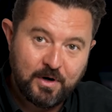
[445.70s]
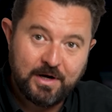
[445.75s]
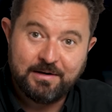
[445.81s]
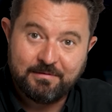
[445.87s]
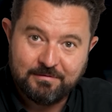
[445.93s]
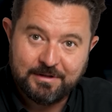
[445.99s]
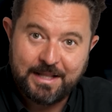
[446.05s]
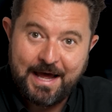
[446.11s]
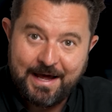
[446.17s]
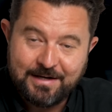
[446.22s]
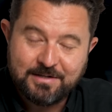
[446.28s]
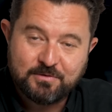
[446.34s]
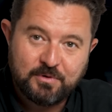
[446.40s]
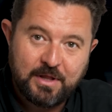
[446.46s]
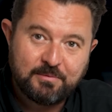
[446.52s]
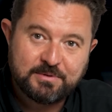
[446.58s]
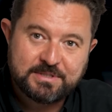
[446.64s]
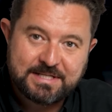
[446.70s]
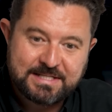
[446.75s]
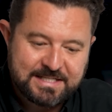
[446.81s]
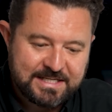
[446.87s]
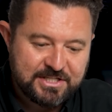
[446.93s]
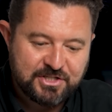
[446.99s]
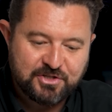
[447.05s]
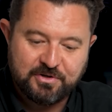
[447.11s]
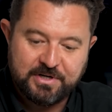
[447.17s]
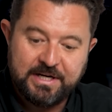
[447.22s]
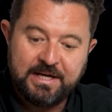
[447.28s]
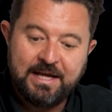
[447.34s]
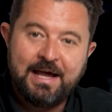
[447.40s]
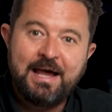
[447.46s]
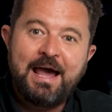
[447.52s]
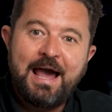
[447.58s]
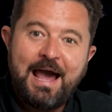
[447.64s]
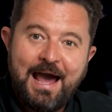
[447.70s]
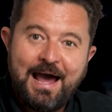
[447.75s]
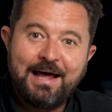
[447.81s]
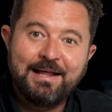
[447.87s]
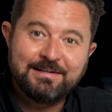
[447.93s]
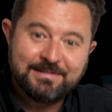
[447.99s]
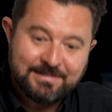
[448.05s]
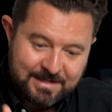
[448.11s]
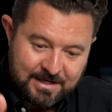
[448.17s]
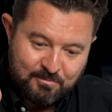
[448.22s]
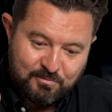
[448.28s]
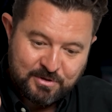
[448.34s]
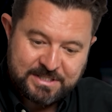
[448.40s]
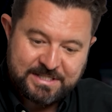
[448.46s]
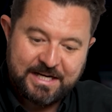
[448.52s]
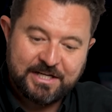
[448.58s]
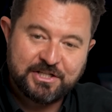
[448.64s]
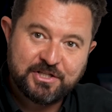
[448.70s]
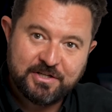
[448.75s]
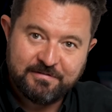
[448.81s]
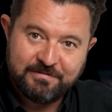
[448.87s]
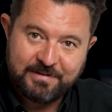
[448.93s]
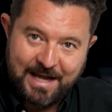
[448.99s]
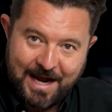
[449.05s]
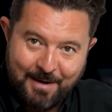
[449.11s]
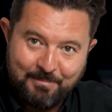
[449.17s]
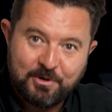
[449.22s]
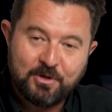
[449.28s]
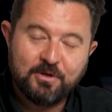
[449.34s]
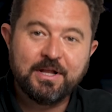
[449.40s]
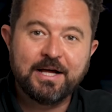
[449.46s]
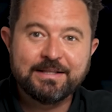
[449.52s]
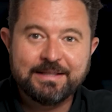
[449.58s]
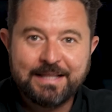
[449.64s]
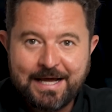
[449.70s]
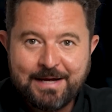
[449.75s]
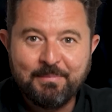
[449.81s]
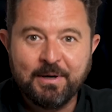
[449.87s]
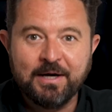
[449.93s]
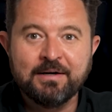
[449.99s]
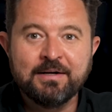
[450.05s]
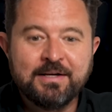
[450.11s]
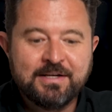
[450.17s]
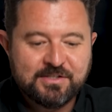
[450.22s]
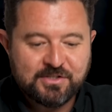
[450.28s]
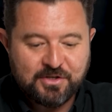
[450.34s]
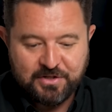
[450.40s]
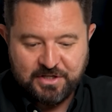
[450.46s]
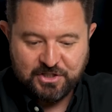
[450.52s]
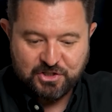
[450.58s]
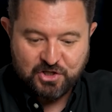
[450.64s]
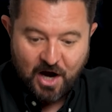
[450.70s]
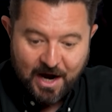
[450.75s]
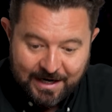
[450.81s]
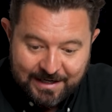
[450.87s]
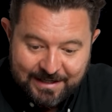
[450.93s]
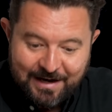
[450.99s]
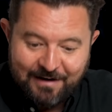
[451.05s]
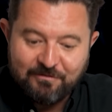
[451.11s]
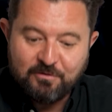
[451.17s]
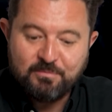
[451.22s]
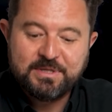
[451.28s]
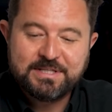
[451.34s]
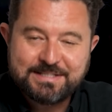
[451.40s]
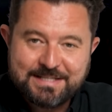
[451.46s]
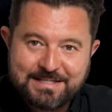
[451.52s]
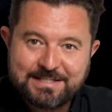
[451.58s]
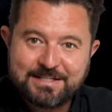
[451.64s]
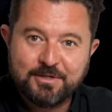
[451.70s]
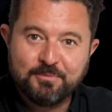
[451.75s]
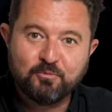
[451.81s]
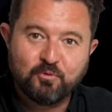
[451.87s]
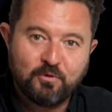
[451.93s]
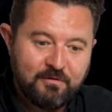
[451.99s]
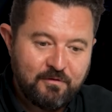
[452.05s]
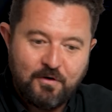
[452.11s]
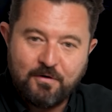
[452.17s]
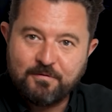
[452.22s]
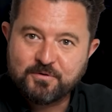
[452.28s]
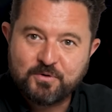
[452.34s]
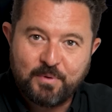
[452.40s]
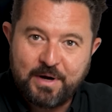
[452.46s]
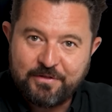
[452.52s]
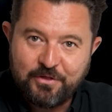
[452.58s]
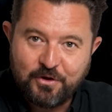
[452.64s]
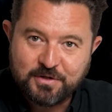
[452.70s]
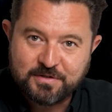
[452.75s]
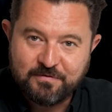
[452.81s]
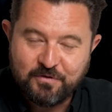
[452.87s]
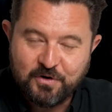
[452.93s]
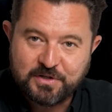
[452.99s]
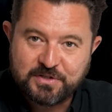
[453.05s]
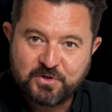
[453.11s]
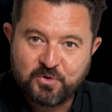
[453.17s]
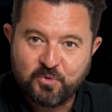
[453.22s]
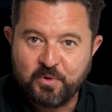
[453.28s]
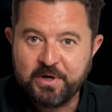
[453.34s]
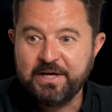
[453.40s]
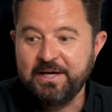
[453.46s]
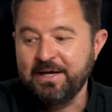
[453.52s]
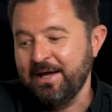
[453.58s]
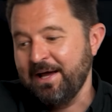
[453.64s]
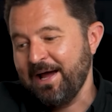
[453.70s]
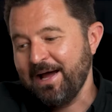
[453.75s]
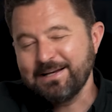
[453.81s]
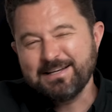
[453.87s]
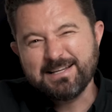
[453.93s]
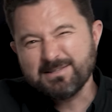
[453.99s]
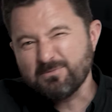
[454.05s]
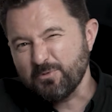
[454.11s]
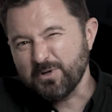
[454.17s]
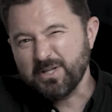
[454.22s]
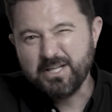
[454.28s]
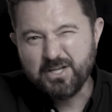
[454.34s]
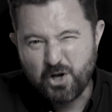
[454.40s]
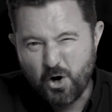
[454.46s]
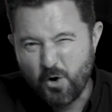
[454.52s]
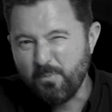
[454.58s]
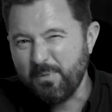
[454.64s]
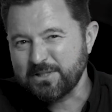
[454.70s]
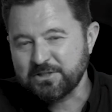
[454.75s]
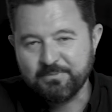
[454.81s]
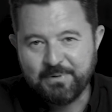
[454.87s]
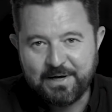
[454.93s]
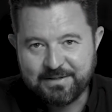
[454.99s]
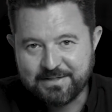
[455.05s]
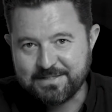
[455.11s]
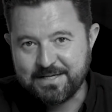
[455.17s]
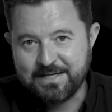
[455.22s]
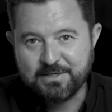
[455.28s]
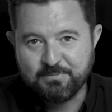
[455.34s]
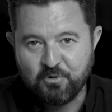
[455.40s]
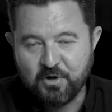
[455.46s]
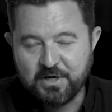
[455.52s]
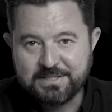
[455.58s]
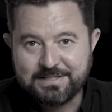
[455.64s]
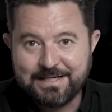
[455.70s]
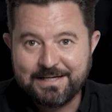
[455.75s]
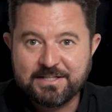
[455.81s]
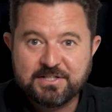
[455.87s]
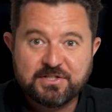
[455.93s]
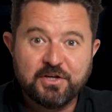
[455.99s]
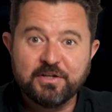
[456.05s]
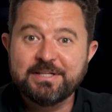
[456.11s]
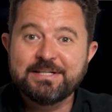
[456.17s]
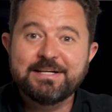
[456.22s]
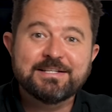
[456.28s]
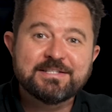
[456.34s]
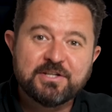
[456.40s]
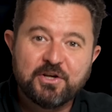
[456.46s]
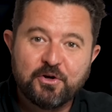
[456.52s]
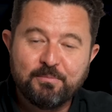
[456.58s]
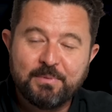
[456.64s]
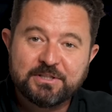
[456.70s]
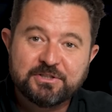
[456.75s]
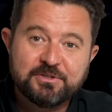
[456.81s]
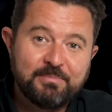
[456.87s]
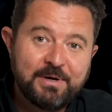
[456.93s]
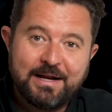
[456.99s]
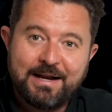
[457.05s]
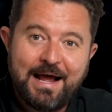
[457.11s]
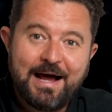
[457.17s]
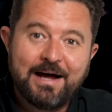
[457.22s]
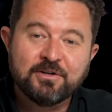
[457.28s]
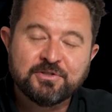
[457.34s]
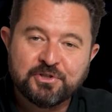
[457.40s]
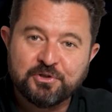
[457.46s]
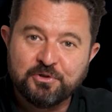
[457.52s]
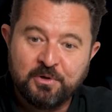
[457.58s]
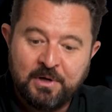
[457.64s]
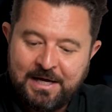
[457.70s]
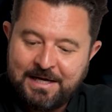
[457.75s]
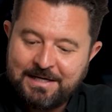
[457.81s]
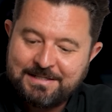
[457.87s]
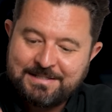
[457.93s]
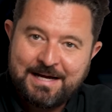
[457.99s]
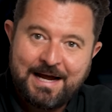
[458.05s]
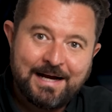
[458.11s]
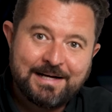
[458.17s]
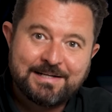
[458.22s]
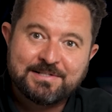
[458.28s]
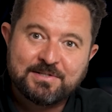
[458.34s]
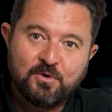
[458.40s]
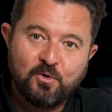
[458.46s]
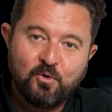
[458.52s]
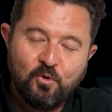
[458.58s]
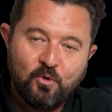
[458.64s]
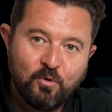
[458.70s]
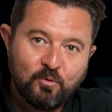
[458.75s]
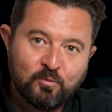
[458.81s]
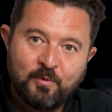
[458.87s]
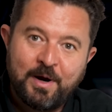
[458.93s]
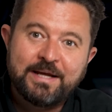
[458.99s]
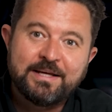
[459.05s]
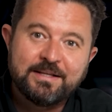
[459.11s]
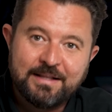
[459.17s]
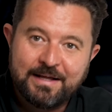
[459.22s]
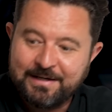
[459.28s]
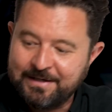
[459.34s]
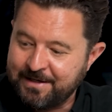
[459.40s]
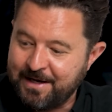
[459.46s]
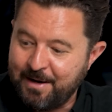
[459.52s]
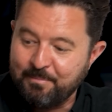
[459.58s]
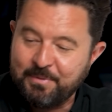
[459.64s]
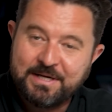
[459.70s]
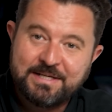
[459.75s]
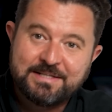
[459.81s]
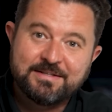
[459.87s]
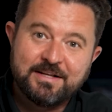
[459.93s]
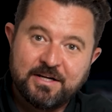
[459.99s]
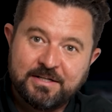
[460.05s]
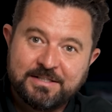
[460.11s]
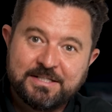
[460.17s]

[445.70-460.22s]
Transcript: right? Land, that was its history, and protection of capital and labor. So the entire government system revolves around those first three and doesn't really know much about this enterprise thing. It certainly doesn't know much about how to tax or regulate companies that are